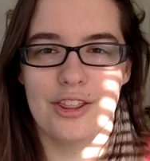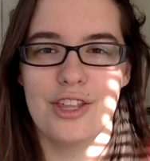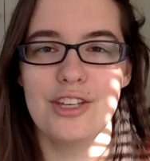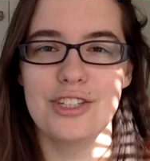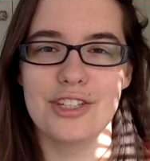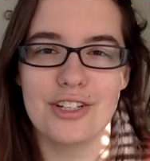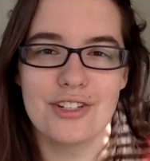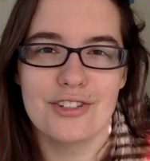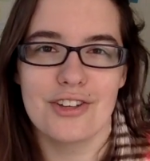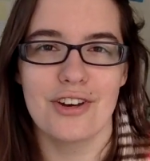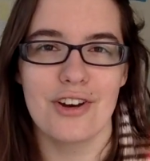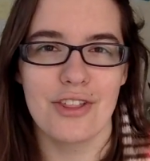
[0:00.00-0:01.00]
This is
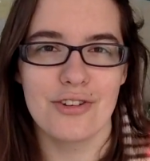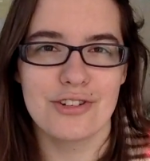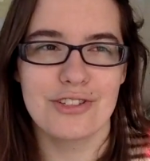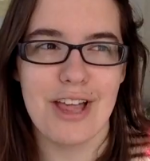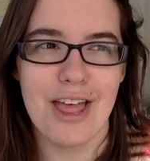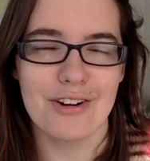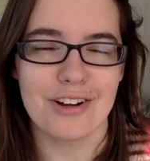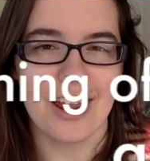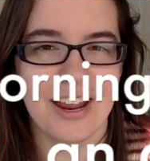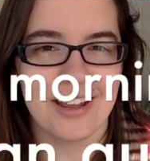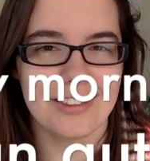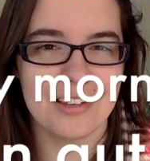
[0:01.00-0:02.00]
another
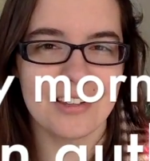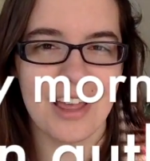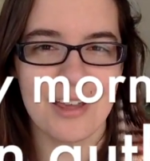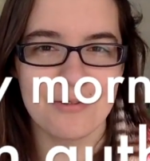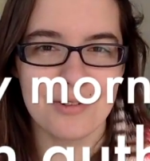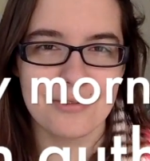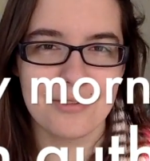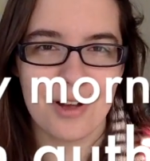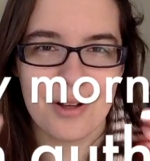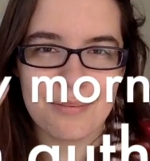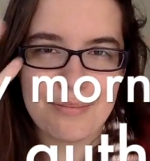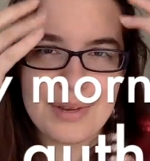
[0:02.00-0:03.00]
Saturday in the life of
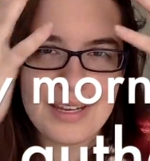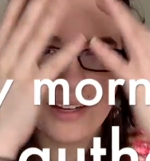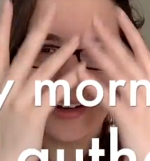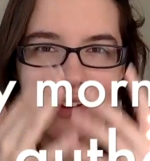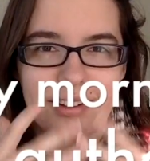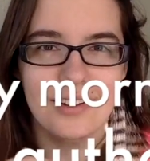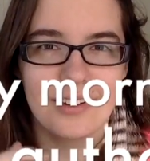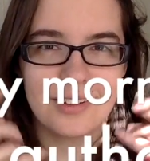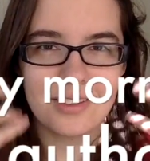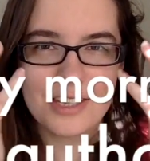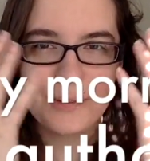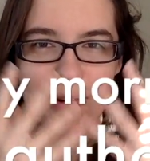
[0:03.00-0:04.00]
me,
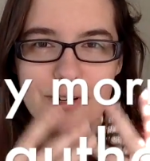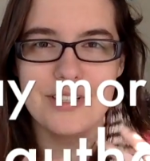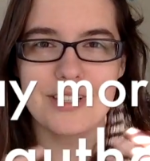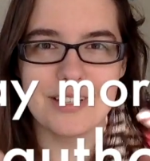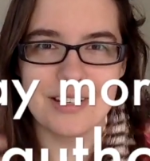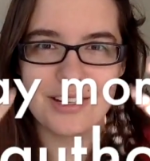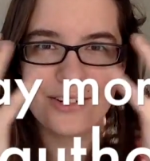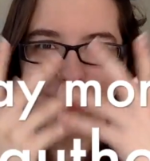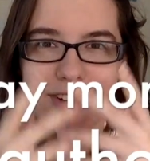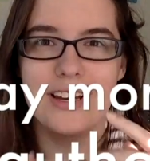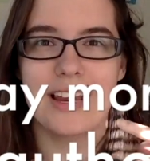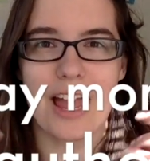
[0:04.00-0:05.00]
this person that you're
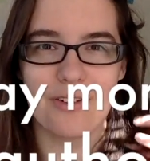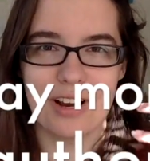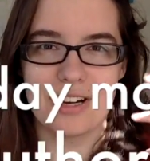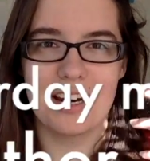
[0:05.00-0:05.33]
looking at right